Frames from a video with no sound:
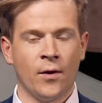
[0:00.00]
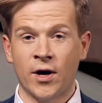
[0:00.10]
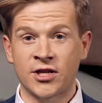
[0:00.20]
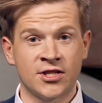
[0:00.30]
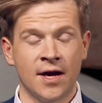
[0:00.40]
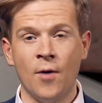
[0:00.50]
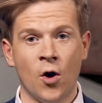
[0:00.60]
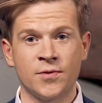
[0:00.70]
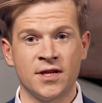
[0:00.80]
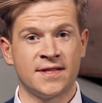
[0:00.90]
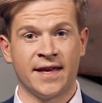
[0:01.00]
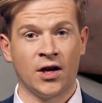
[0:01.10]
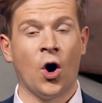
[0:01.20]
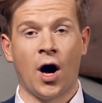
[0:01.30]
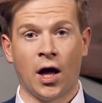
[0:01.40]
There were some options that
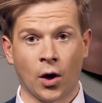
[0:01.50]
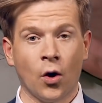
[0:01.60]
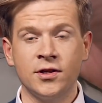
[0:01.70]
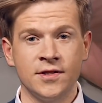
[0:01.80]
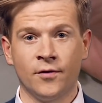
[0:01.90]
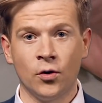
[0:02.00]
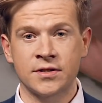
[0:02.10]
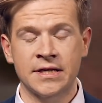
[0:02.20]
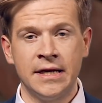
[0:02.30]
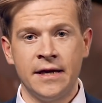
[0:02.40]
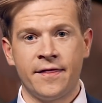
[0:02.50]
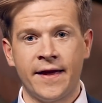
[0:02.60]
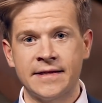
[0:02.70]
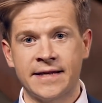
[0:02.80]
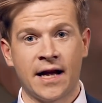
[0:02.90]
got a lot of votes,
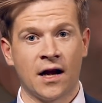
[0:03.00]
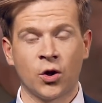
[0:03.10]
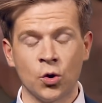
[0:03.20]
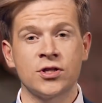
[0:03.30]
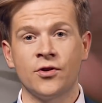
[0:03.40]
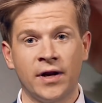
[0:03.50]
things like a closer